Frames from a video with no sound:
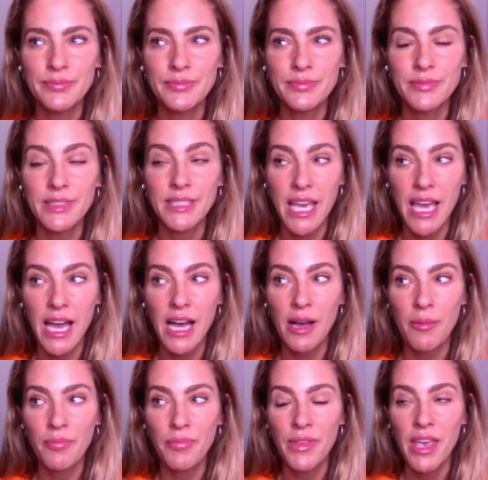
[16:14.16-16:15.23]

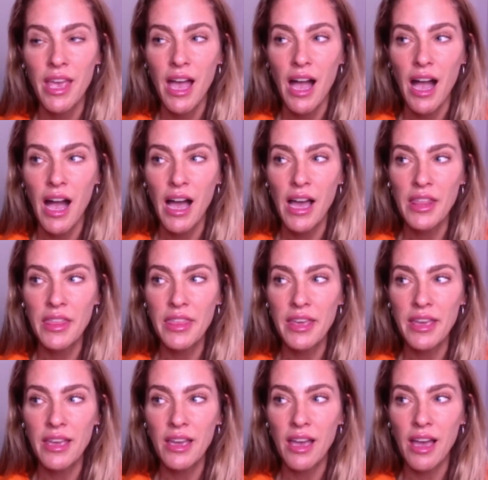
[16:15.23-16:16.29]
Yeah. I
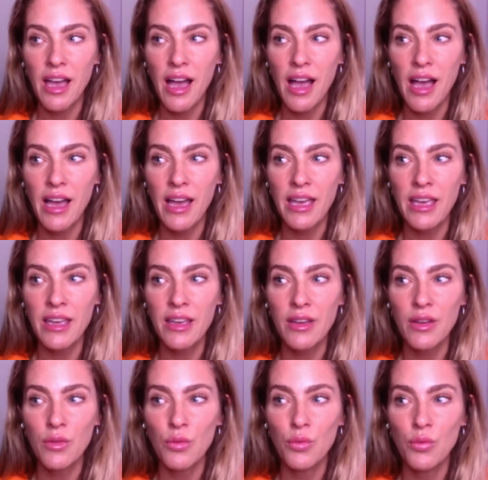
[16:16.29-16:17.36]
think
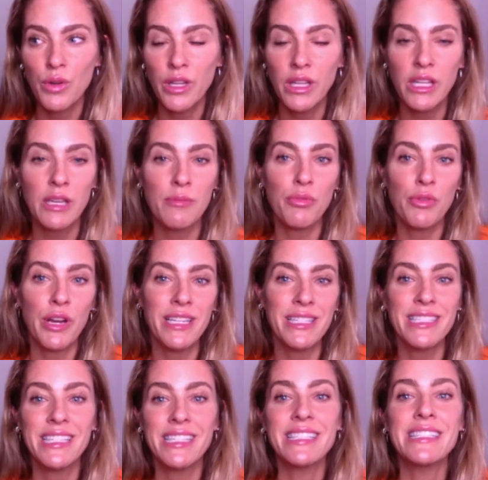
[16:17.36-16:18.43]
I really
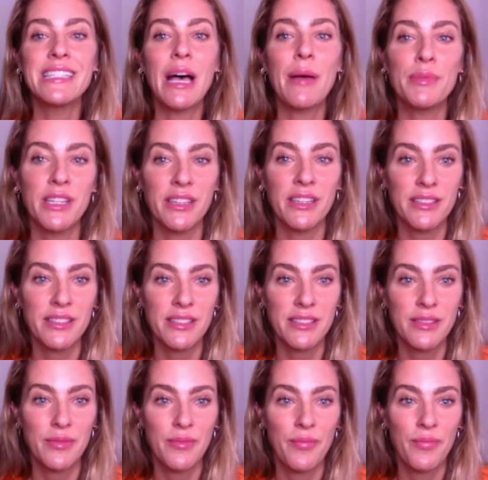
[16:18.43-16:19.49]
embraced
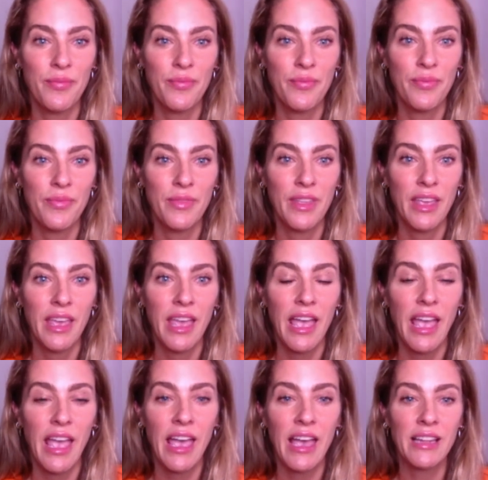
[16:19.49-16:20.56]
acceptance.
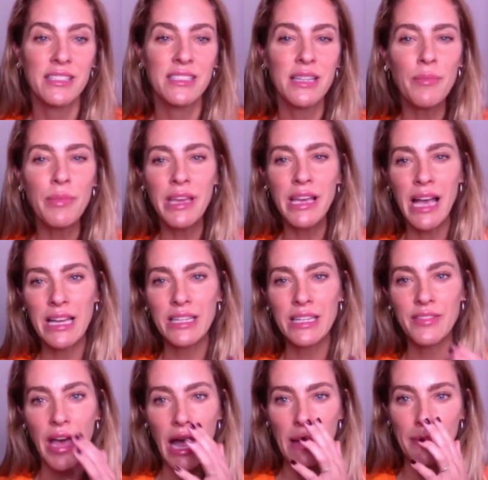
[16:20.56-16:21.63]
And something kind of
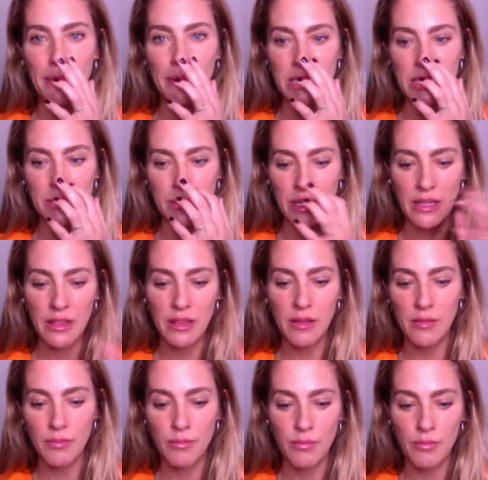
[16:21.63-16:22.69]
happened to me
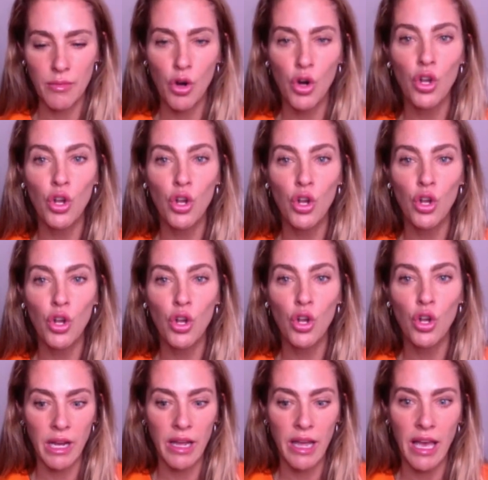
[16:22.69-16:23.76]
early on
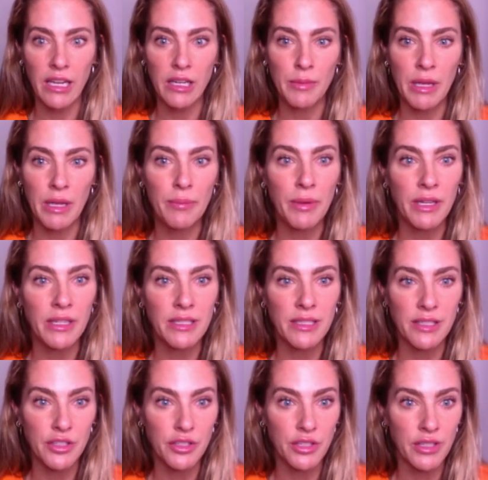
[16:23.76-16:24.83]
when I had to make big
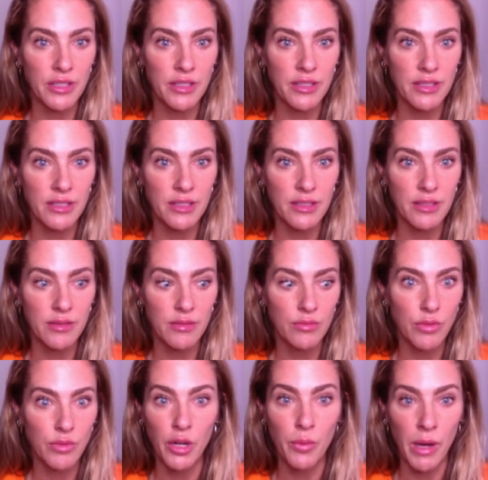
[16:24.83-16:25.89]
decisions
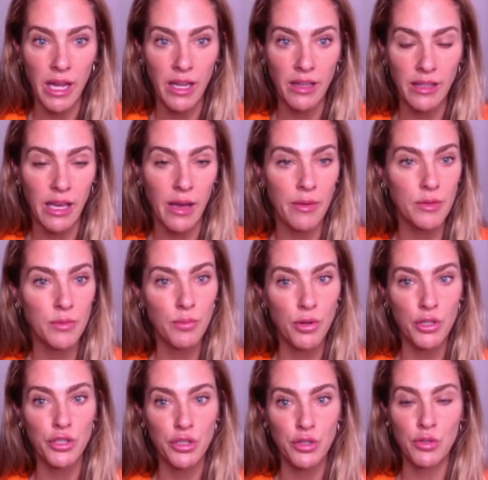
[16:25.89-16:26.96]
right away. Like I was
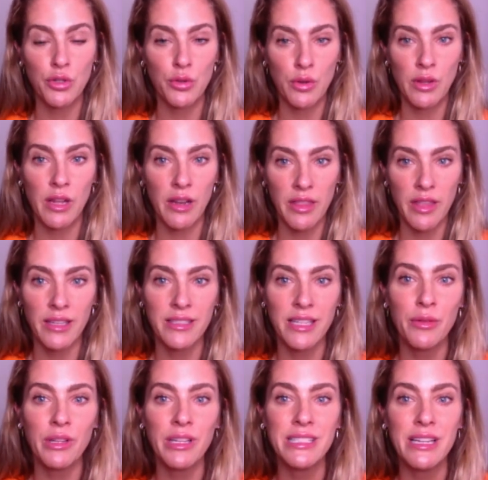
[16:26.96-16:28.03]
pushed to do a lot of things. I
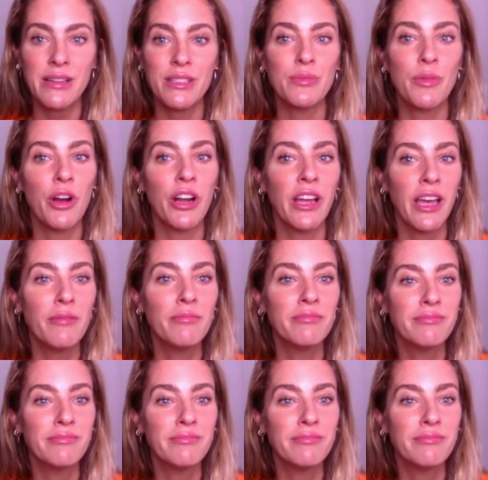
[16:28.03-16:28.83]
realized how smart I am,